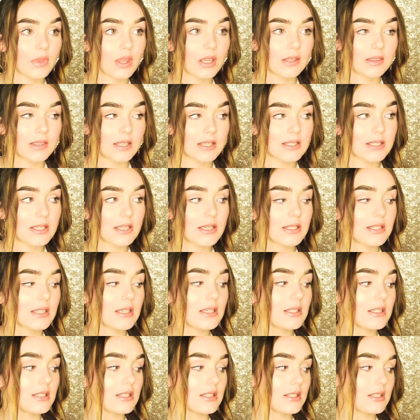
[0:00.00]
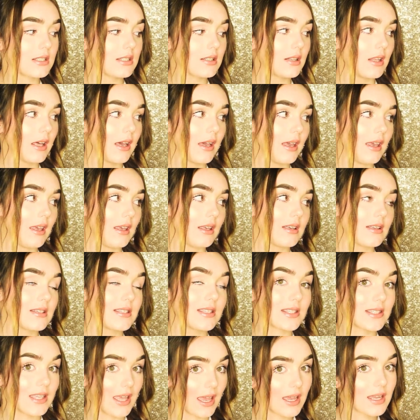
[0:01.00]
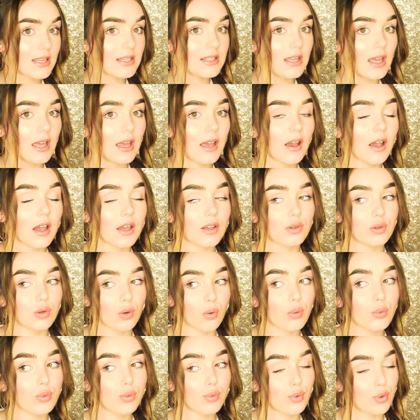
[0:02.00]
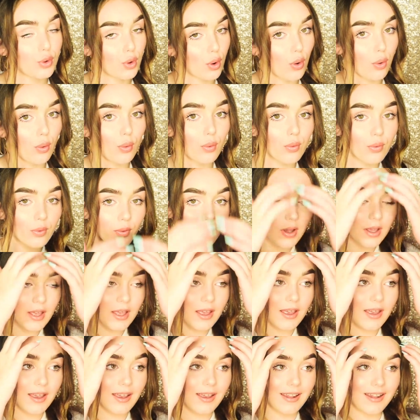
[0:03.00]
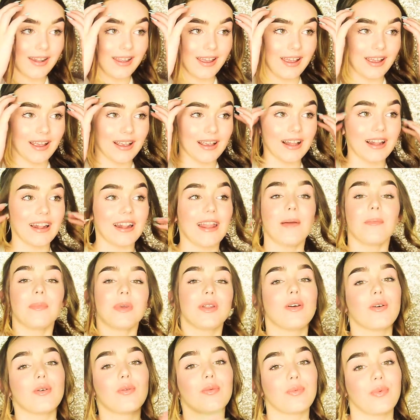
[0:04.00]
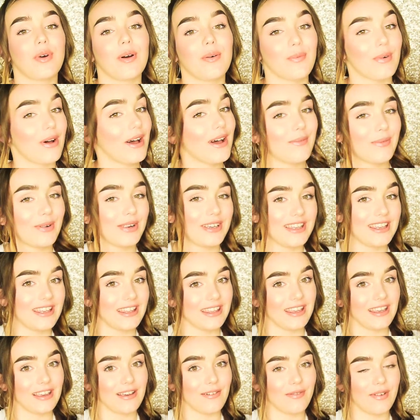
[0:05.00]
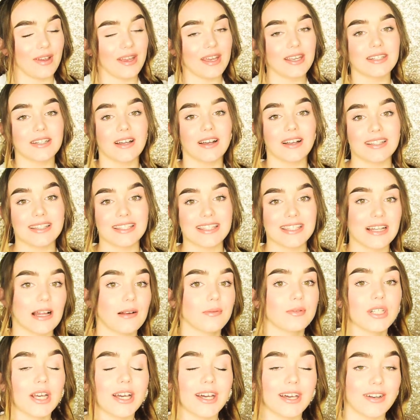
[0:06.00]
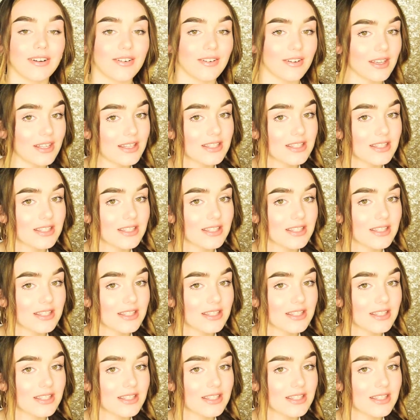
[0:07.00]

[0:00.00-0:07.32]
This isn't like set yet, I don't know. Like, let me know what you think of it on Snapchat or